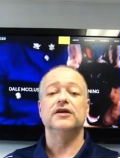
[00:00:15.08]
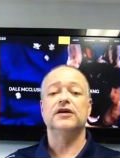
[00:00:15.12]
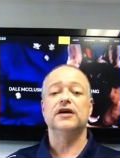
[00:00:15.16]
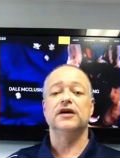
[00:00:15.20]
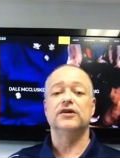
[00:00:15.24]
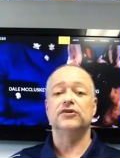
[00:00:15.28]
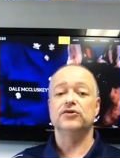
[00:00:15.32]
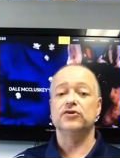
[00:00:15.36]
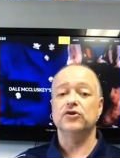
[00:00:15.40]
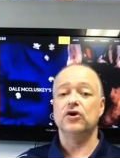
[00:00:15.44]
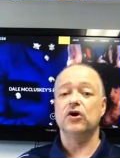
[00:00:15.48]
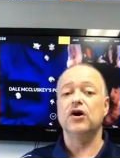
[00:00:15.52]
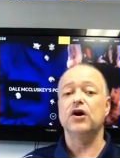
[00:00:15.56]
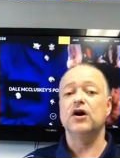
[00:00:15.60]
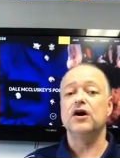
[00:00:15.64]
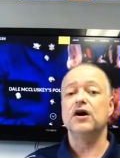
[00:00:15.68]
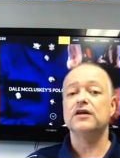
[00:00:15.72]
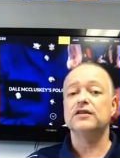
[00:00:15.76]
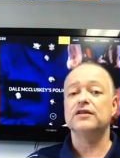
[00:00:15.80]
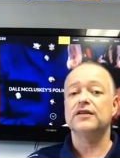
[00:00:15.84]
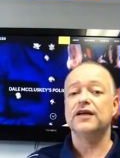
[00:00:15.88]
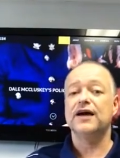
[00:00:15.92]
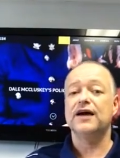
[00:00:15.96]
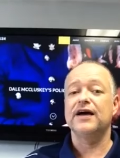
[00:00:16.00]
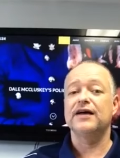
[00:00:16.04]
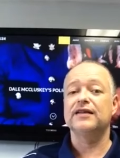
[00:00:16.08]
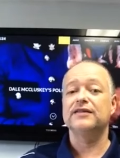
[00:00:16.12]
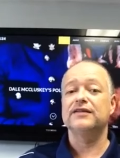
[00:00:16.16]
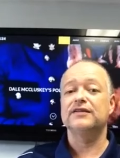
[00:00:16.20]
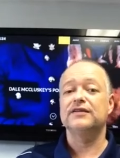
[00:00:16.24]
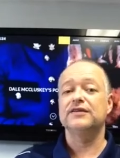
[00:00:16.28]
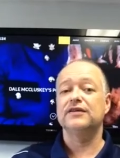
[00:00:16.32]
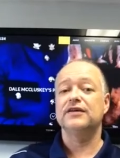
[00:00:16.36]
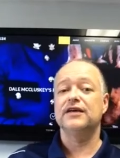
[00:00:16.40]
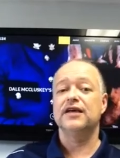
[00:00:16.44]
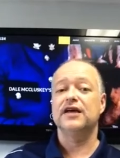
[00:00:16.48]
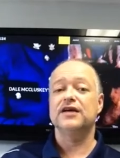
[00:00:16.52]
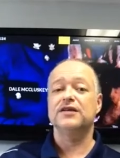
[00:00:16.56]
a dog
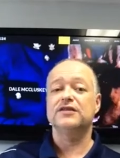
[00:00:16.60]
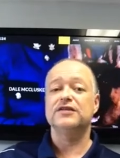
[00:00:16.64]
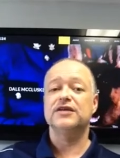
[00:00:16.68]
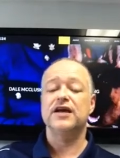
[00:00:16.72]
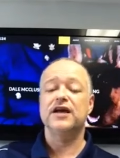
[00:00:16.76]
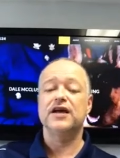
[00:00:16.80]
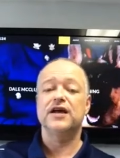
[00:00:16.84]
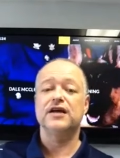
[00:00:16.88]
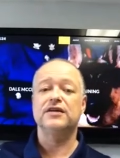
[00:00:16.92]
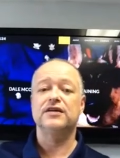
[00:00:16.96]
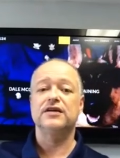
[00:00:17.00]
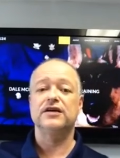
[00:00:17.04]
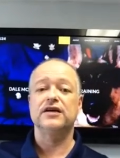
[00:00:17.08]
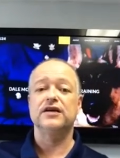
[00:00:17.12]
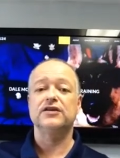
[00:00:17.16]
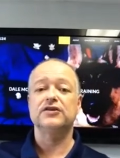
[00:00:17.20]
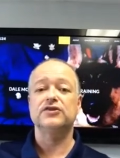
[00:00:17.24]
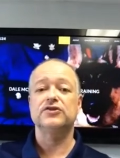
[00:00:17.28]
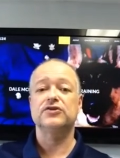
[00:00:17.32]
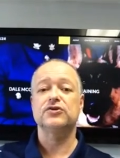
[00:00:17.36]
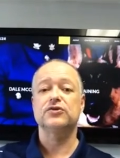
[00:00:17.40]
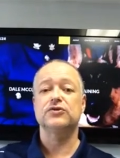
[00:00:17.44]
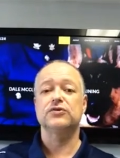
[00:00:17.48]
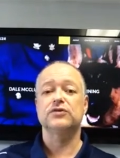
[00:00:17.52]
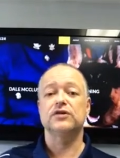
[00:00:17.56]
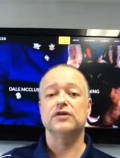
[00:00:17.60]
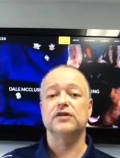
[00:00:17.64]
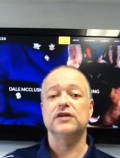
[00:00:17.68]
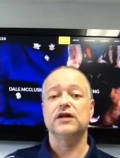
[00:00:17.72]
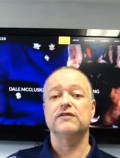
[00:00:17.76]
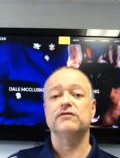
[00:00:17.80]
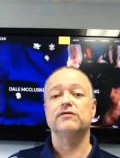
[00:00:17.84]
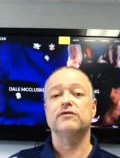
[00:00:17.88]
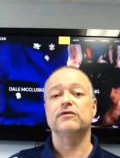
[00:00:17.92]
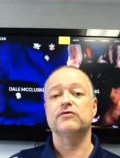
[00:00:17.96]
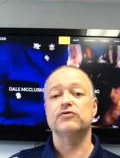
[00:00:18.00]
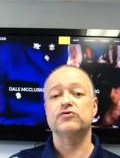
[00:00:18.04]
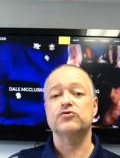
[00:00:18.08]
that has had a certain
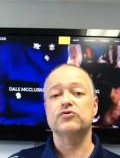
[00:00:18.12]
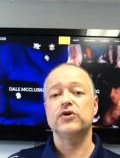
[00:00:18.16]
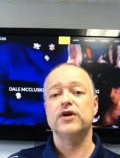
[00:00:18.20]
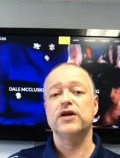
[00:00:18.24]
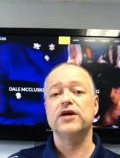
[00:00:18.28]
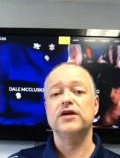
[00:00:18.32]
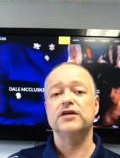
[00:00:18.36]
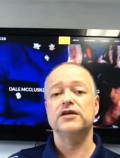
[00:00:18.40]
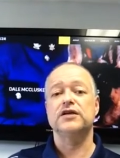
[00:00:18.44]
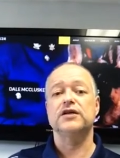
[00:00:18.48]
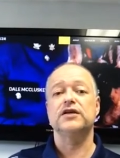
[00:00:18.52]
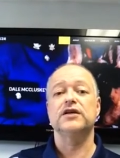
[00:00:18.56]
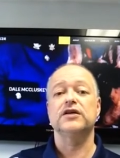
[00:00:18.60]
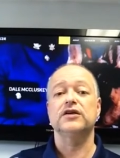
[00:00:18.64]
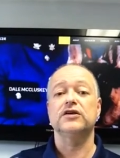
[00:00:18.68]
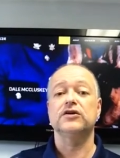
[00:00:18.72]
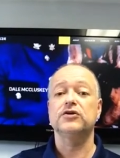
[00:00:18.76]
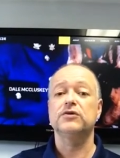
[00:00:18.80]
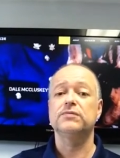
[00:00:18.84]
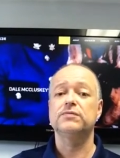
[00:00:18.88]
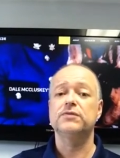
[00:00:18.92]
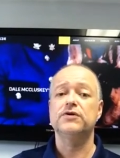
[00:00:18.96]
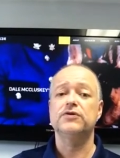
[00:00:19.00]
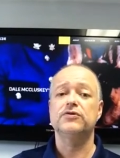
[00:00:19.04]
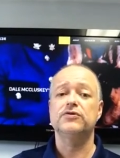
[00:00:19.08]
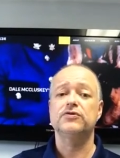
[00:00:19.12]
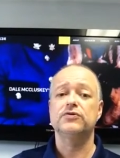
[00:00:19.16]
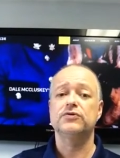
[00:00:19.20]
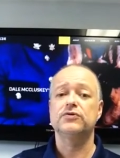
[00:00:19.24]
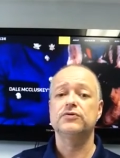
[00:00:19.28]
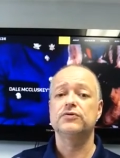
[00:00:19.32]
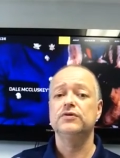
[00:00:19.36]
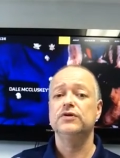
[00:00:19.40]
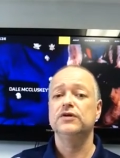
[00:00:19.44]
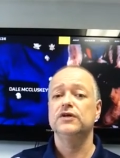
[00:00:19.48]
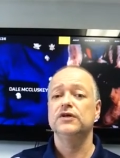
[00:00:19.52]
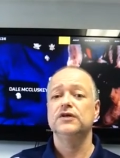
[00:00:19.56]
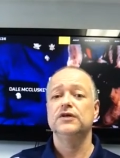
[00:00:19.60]
level of training, and it could be
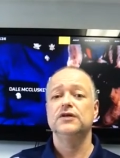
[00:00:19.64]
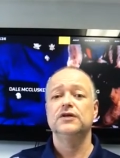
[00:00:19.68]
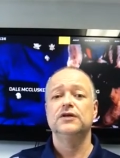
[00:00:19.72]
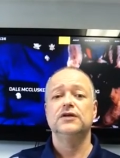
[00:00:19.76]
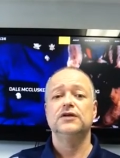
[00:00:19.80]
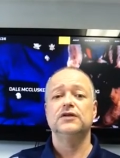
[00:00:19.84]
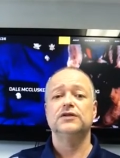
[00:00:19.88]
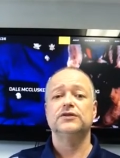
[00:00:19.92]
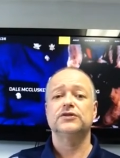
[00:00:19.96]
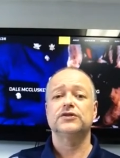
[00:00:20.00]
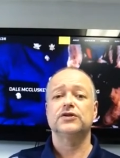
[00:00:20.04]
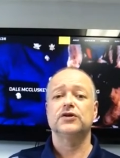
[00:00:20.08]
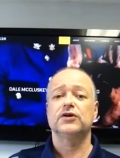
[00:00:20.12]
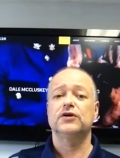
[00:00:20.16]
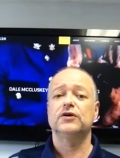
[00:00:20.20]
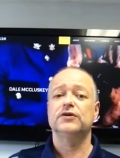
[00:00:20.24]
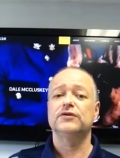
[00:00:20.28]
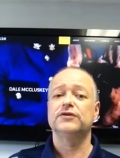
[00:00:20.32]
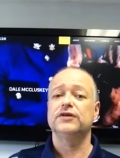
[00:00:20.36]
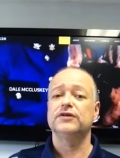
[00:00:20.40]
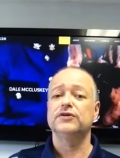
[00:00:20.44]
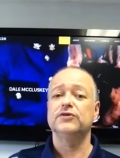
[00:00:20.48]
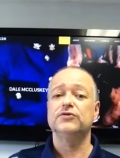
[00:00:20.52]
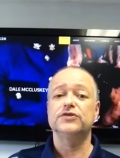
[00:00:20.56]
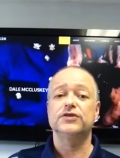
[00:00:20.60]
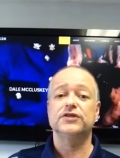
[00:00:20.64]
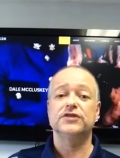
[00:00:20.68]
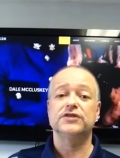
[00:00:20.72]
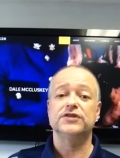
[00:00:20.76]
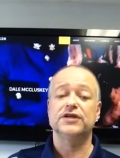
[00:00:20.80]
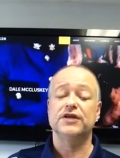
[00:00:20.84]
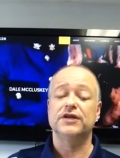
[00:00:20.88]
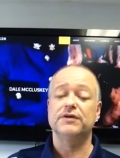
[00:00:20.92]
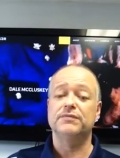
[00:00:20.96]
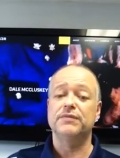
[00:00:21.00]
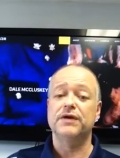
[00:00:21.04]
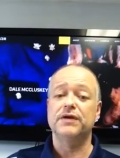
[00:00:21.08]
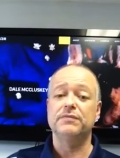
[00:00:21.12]
through, it's called using,
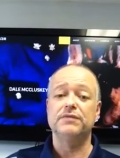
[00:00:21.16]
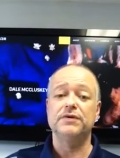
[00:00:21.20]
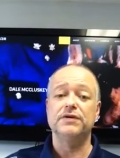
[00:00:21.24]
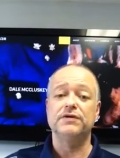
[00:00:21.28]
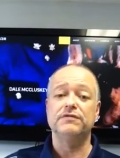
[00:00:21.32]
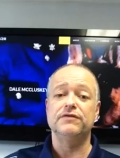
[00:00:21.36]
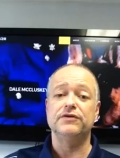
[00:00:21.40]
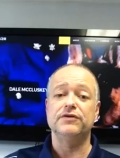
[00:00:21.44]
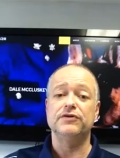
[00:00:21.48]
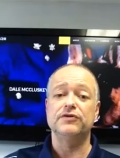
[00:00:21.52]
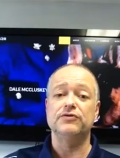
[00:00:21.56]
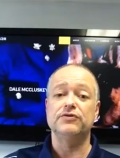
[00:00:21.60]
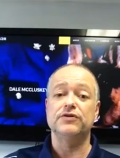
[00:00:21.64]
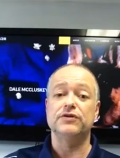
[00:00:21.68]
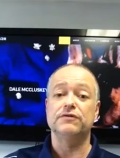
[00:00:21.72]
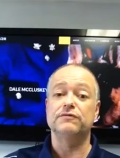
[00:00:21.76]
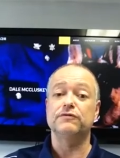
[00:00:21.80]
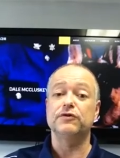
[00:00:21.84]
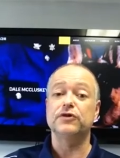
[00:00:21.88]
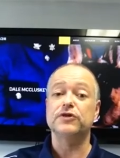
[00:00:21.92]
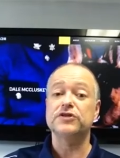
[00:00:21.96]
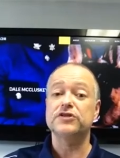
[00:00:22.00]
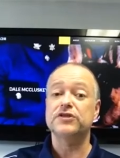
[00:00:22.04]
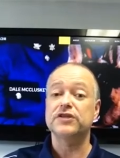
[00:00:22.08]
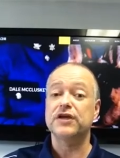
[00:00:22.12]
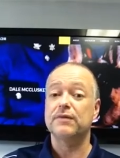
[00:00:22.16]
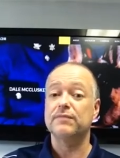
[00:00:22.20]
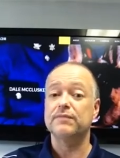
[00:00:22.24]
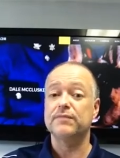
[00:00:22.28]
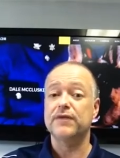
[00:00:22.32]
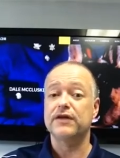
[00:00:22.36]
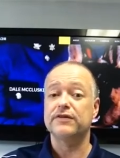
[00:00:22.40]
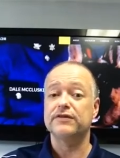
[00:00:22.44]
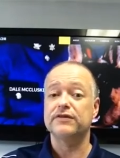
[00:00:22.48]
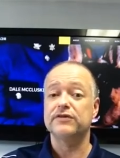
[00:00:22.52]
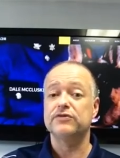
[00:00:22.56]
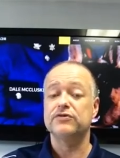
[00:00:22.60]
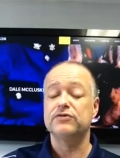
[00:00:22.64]
say, maybe even using footstep
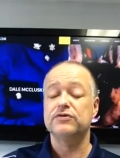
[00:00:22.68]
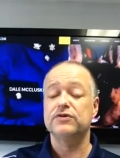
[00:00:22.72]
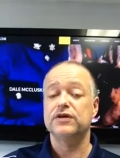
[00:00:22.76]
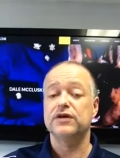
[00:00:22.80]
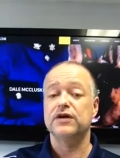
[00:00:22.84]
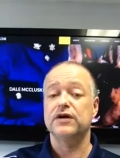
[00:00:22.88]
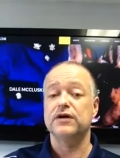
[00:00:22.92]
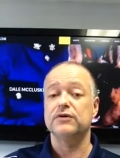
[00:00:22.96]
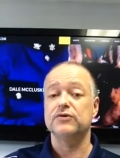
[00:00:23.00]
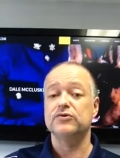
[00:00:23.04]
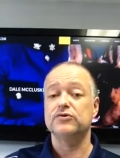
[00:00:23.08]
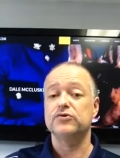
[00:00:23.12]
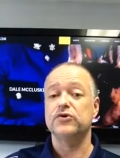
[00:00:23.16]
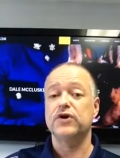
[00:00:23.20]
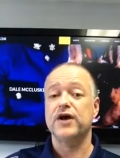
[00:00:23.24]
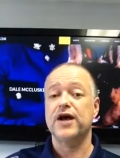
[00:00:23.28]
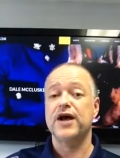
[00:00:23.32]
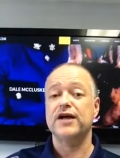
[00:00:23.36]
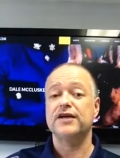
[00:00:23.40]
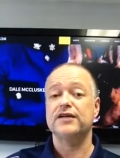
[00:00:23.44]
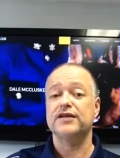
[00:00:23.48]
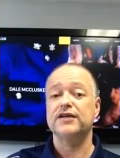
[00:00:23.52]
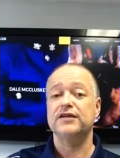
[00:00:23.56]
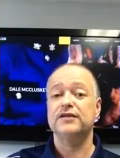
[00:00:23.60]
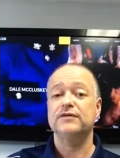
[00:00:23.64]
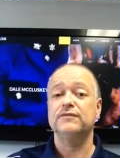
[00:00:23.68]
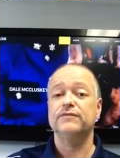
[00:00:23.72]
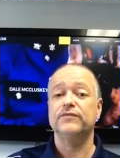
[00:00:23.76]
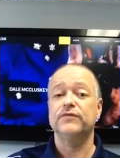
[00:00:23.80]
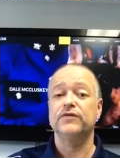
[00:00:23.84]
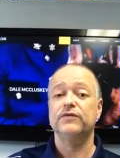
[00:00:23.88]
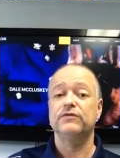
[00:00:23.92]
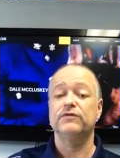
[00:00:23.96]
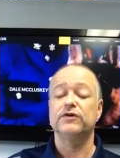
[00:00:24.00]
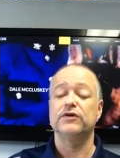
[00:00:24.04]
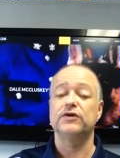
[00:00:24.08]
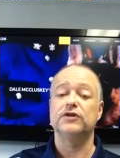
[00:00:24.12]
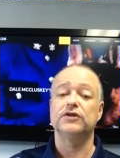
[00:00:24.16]
method tracking,
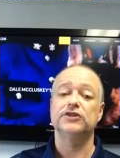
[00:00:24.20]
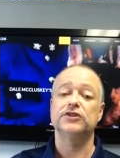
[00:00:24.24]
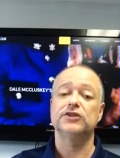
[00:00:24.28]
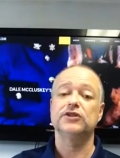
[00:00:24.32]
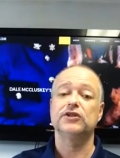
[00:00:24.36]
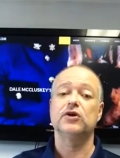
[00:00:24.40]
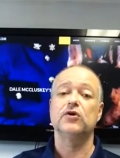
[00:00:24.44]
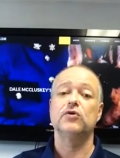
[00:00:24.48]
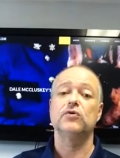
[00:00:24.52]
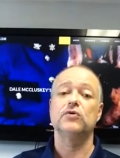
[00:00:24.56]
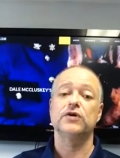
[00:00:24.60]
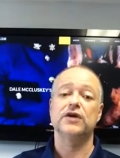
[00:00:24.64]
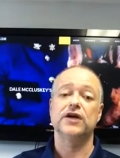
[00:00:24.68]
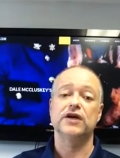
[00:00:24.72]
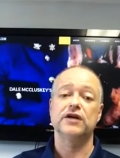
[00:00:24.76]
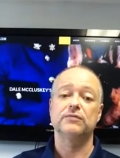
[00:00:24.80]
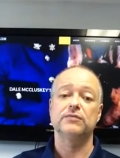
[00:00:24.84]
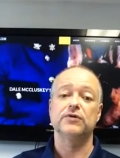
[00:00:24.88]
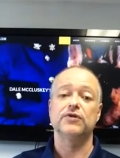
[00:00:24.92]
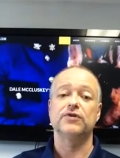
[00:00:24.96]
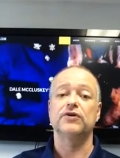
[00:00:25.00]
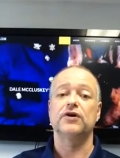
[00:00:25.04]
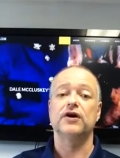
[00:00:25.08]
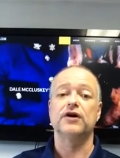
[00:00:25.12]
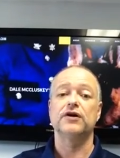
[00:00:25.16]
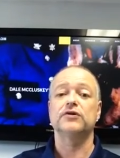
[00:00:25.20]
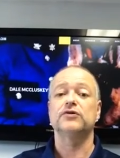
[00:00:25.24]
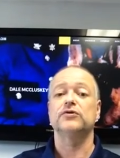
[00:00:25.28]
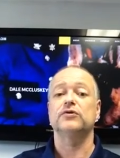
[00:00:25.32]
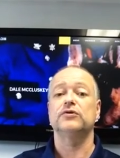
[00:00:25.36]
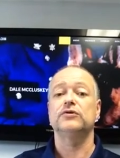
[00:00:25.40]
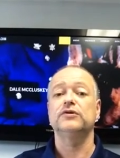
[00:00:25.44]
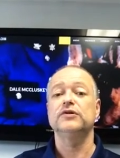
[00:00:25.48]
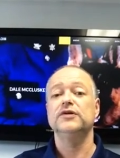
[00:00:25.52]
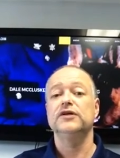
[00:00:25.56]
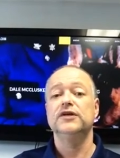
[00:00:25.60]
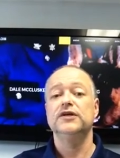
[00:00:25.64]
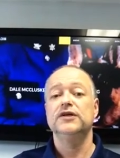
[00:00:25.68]
a very slow and kind of
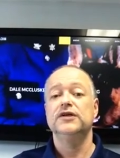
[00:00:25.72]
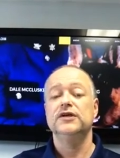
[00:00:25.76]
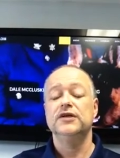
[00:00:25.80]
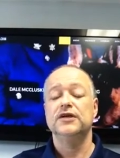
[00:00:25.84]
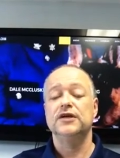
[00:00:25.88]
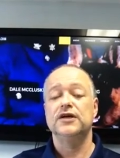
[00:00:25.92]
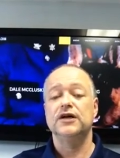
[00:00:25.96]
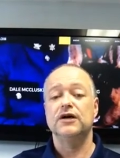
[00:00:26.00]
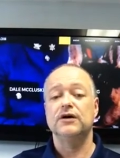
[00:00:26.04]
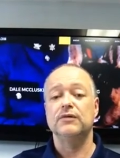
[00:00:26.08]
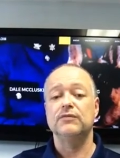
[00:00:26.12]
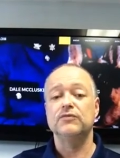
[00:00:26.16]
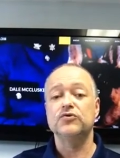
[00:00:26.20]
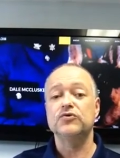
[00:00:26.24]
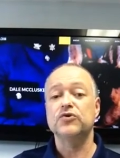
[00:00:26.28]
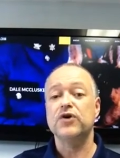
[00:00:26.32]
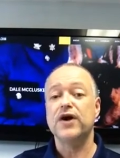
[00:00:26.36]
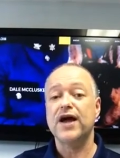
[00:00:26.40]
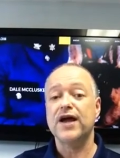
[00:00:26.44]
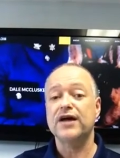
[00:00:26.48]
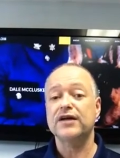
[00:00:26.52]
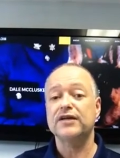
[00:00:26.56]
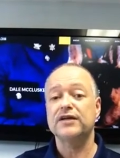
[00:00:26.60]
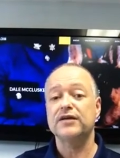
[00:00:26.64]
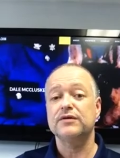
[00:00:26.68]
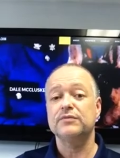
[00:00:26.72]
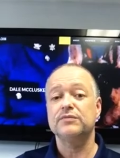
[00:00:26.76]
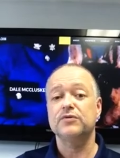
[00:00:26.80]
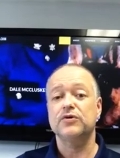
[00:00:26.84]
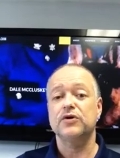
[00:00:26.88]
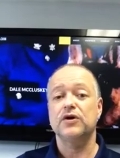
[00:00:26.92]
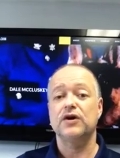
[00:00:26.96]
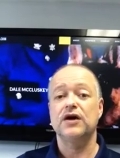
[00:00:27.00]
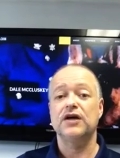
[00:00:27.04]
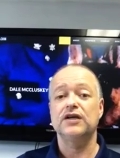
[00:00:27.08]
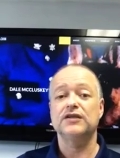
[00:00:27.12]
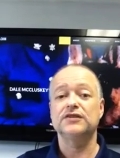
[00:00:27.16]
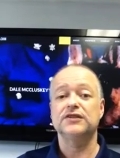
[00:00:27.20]
methodical tracking
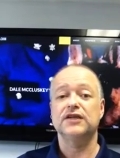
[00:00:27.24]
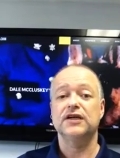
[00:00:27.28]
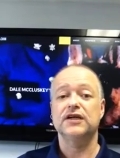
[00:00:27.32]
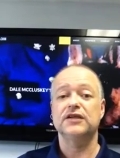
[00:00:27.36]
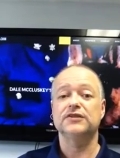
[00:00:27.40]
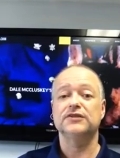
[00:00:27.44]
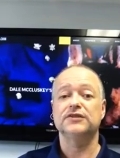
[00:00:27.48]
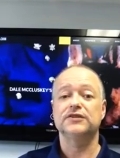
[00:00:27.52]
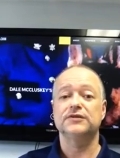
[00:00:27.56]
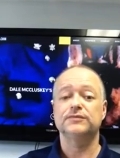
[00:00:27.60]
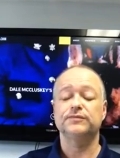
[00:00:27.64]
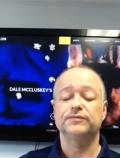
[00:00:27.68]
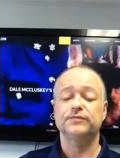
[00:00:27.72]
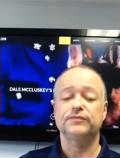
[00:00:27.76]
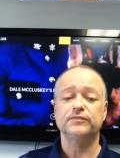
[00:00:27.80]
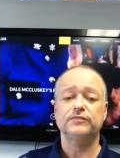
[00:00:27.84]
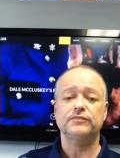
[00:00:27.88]
process,